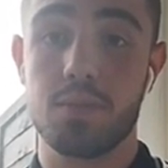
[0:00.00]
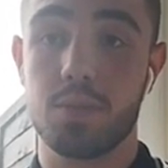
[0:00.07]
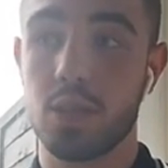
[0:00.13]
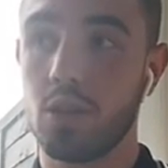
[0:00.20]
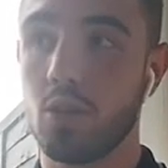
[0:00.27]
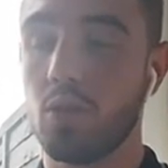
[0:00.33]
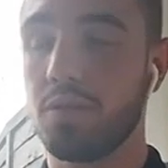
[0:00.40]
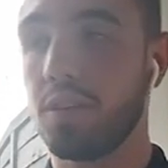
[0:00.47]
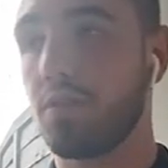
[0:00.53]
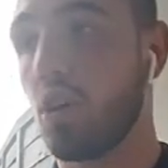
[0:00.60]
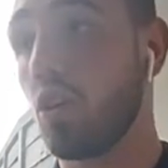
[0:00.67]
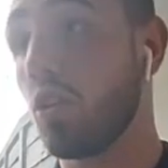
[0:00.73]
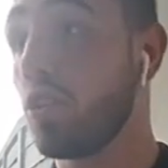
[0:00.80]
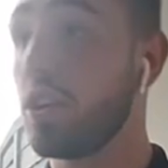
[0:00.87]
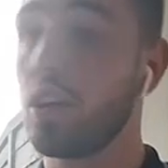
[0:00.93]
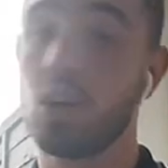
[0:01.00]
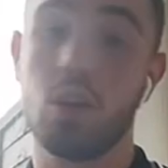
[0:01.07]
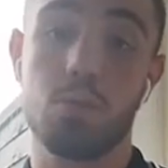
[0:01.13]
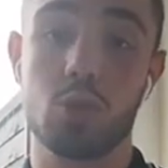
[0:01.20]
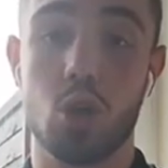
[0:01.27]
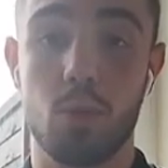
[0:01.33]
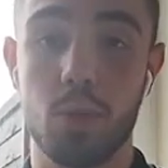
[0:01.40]
So if you've got London
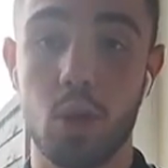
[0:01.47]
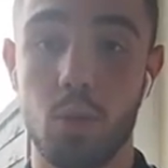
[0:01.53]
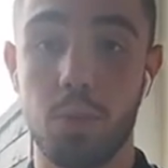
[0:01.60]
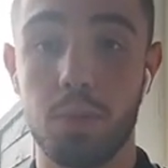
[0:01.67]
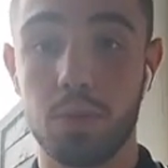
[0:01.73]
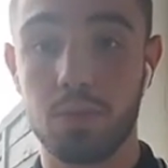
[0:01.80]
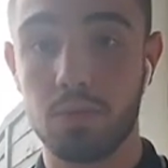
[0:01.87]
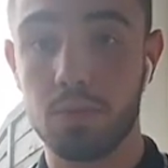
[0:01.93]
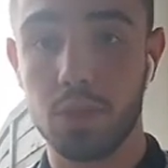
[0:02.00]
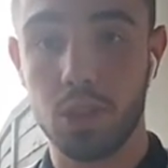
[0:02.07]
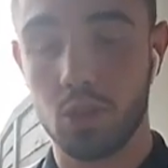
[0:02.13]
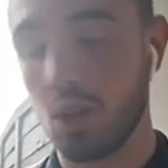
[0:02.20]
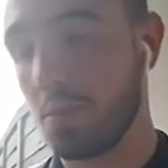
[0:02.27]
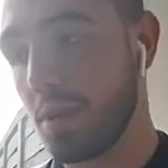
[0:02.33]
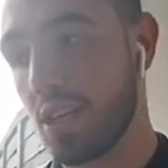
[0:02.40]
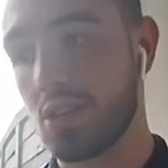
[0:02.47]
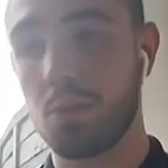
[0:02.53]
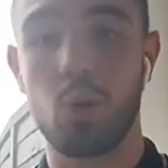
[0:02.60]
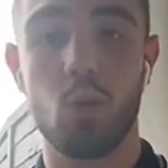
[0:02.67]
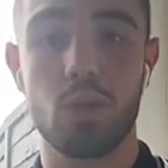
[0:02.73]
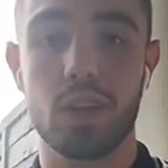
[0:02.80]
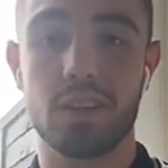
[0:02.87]
clubs coming up, you're going to be
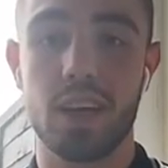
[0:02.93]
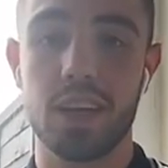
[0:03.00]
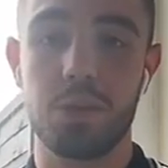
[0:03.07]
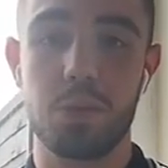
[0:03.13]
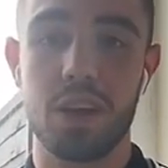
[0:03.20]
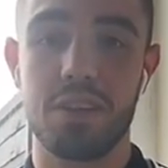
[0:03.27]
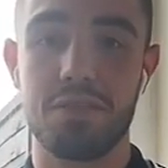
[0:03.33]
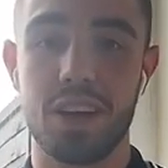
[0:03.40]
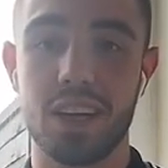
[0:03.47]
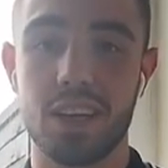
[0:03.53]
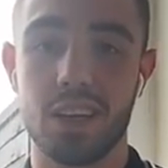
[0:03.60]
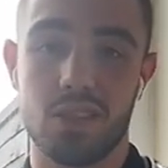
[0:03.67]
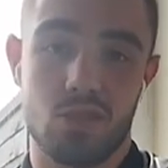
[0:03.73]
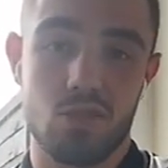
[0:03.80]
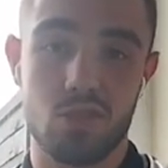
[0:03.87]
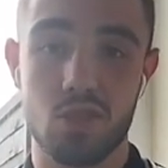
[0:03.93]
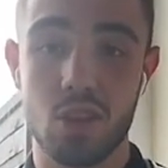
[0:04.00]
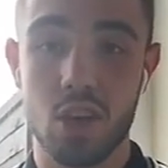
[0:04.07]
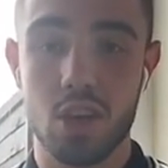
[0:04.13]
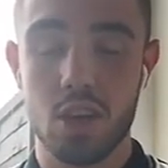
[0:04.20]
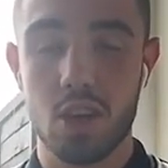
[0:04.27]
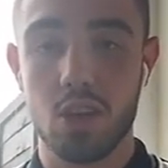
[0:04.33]
supporting the Thailand fighters, just
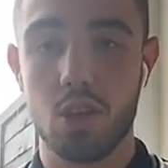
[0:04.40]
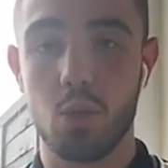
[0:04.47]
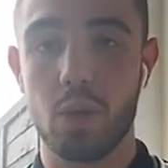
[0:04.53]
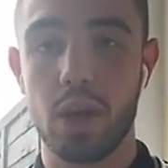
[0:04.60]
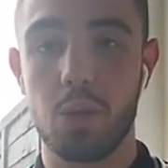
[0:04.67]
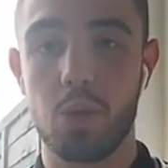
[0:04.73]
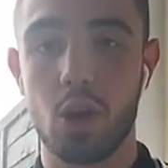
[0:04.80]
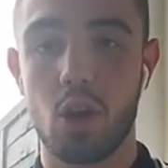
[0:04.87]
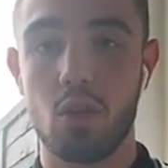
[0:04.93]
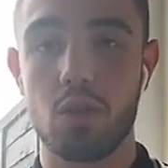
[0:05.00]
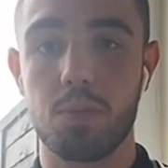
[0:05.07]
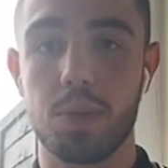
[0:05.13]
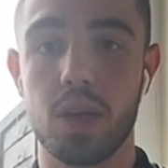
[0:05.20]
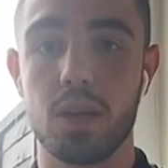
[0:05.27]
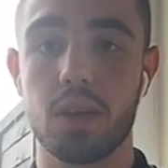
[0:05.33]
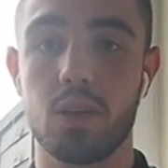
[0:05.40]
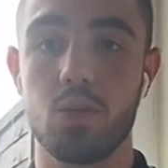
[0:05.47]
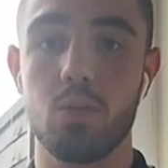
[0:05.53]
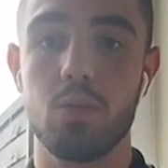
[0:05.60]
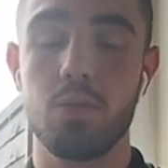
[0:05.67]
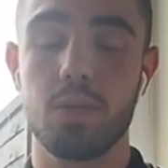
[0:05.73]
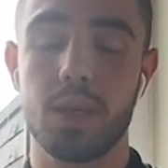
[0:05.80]
the way we are up here,
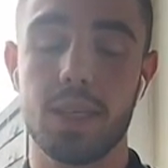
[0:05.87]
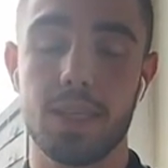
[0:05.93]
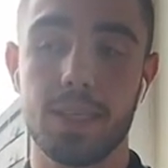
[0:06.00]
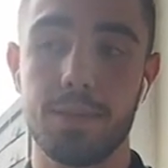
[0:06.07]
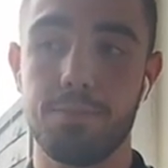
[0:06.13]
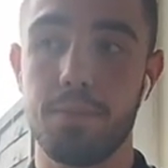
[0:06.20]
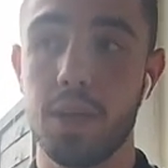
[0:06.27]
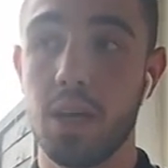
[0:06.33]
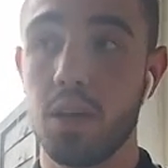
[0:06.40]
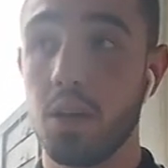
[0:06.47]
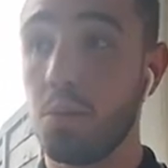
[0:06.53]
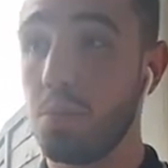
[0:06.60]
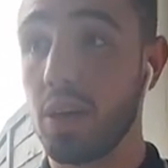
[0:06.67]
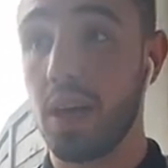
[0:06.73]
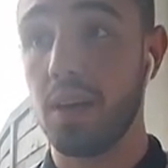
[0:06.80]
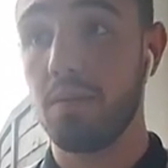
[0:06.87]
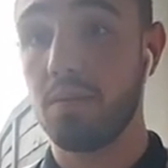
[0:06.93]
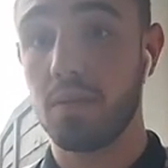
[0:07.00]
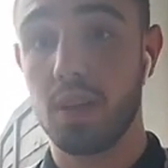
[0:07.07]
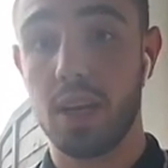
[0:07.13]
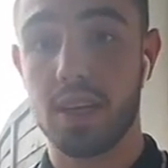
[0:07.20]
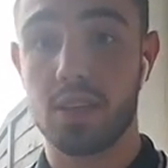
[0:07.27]
But yeah,
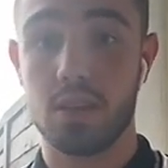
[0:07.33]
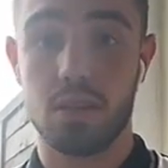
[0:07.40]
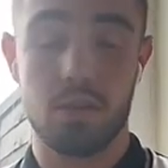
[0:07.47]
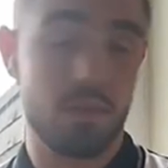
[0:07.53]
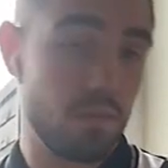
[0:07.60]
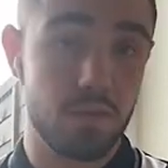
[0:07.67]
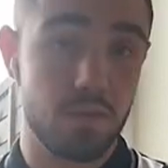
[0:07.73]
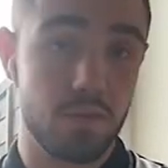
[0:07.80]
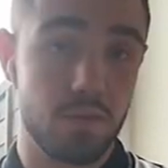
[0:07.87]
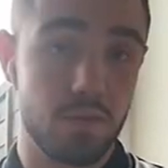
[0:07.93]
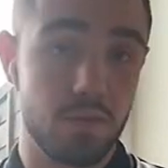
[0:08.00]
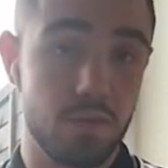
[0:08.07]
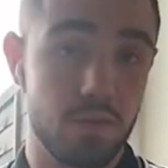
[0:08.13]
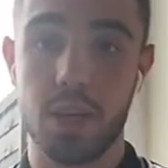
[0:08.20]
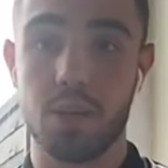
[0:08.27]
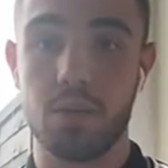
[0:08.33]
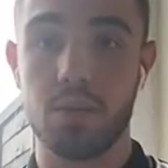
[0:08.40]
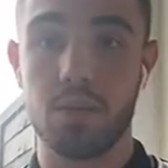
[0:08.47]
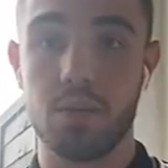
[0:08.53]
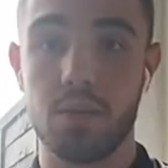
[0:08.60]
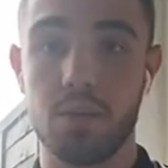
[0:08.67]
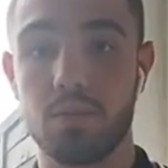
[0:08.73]
the likes of Jimmy and
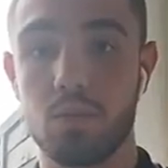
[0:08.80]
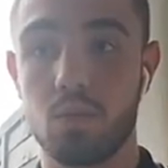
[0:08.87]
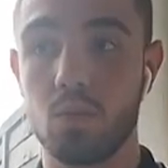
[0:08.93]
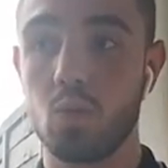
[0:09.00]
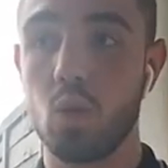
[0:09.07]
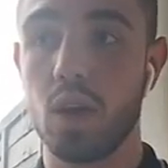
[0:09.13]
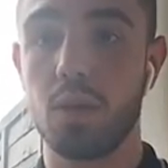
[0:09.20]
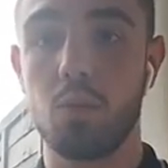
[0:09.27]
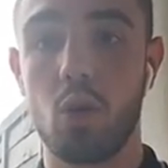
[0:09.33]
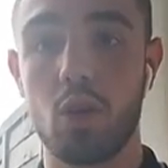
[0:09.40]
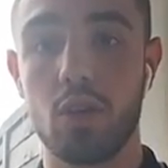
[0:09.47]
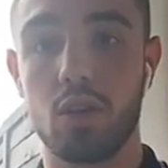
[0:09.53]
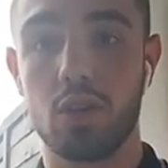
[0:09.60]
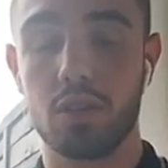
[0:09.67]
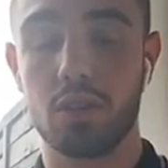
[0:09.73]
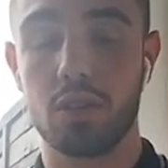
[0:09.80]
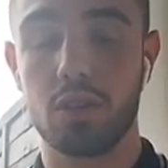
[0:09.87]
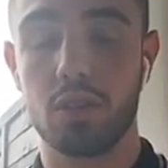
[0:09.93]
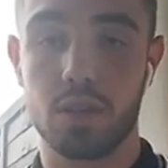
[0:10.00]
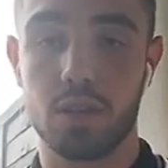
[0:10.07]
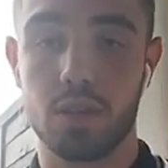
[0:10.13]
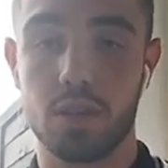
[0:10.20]
Will and whatnot,
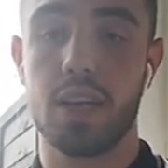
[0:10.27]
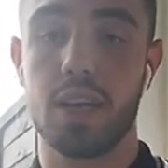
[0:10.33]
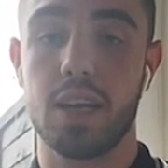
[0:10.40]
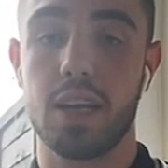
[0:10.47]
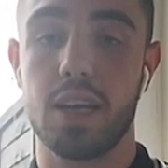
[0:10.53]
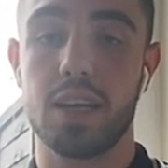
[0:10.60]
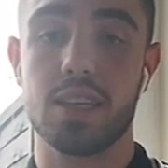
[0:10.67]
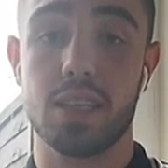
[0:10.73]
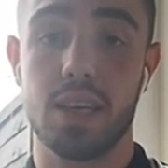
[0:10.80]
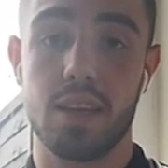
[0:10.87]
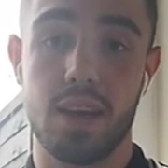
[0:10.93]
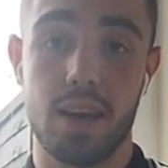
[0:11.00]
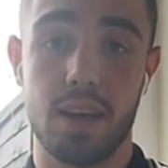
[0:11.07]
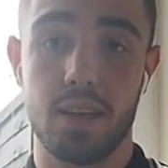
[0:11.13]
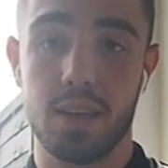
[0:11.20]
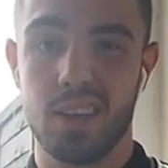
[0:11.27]
and Kerry, like you say, there,